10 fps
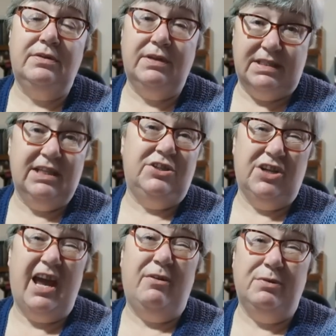the
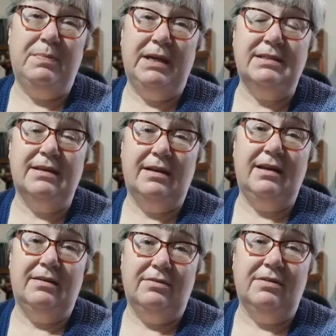stitch count
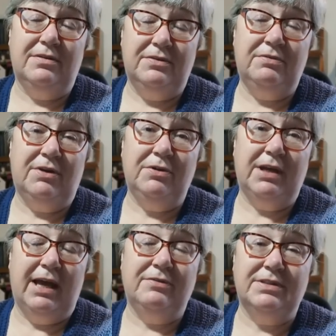basically and the row
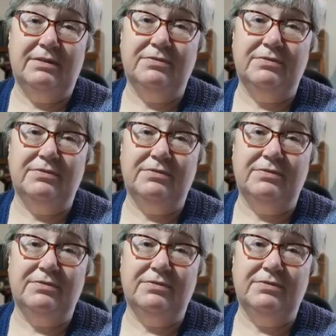count.